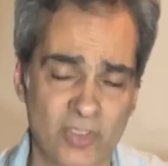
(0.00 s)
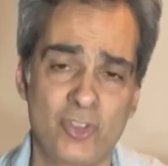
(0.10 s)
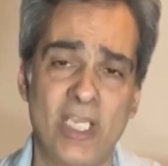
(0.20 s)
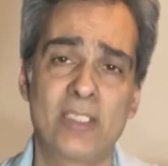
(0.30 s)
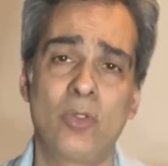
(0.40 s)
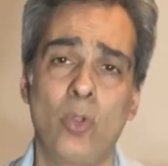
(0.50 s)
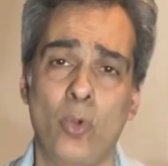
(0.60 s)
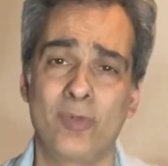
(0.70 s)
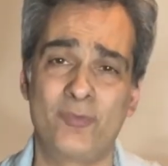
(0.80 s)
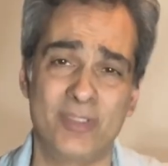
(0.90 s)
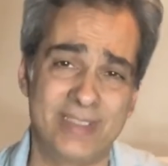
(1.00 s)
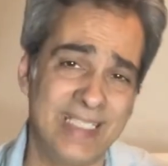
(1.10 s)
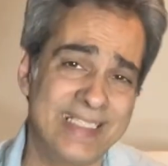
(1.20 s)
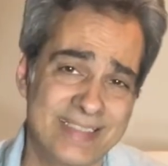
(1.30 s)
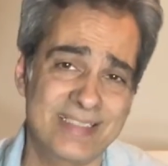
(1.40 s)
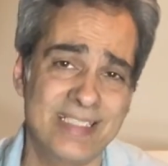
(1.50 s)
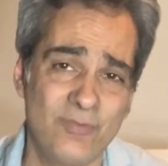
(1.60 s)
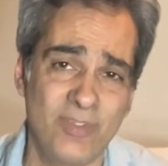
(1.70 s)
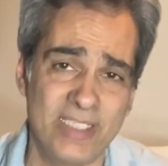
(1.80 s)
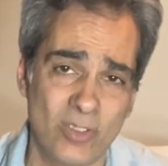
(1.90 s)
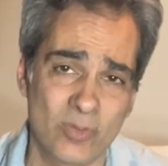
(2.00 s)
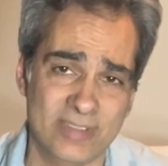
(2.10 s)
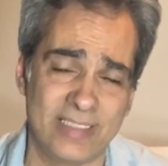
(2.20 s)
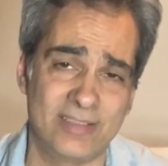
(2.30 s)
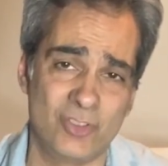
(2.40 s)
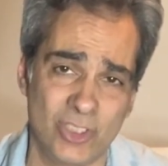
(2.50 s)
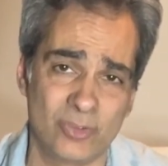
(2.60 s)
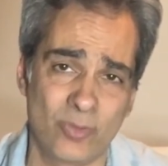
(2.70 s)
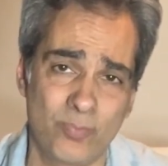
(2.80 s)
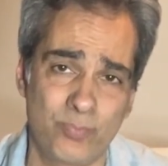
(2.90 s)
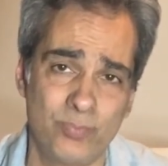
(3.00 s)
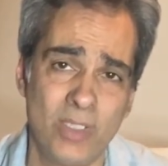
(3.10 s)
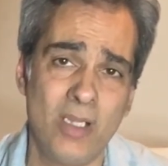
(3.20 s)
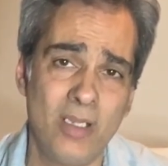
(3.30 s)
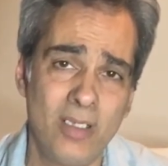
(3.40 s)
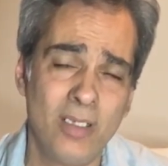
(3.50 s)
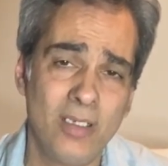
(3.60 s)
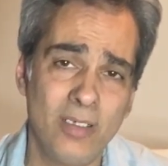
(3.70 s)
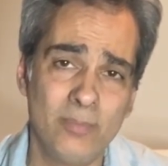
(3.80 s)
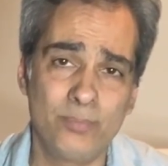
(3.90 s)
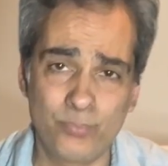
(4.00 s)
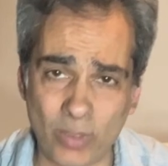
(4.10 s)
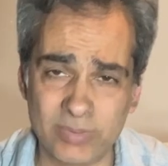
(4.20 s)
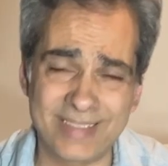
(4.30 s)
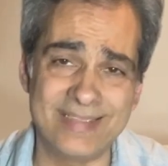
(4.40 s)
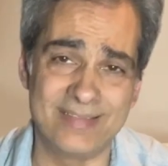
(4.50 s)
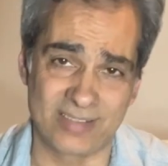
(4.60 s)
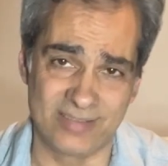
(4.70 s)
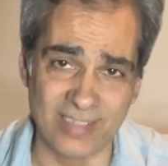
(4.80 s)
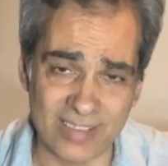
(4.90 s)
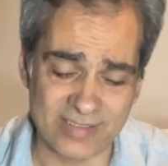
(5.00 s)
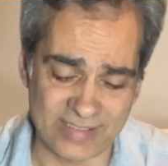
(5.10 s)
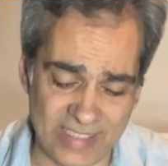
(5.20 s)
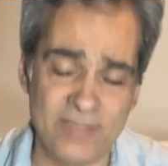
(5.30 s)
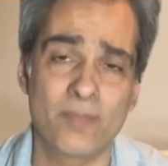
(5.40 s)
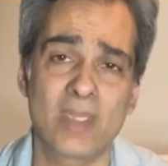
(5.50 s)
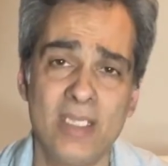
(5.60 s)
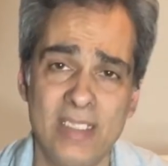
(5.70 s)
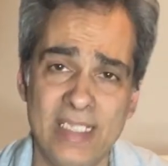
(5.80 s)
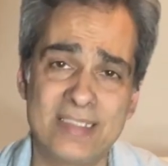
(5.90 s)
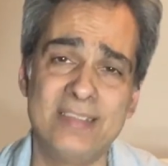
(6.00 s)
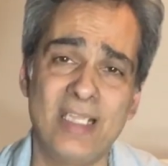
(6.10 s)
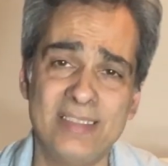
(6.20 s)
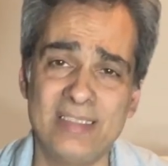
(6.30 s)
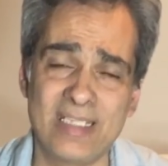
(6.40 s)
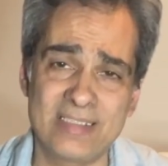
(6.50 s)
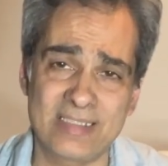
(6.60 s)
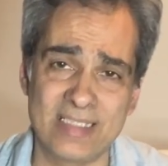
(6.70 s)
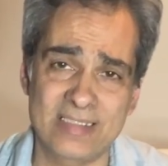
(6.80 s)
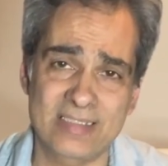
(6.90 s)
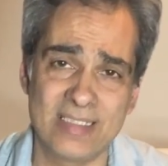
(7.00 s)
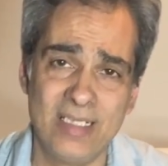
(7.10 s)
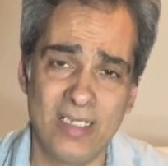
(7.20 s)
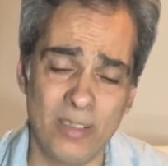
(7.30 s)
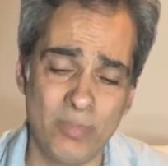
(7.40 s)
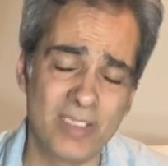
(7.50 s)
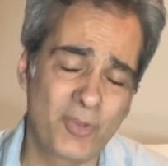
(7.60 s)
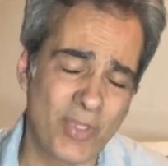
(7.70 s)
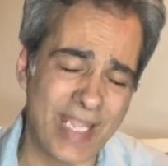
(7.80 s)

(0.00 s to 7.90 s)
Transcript: channel or if you'd like to see videos that the general public does not see, it's 99 cents a month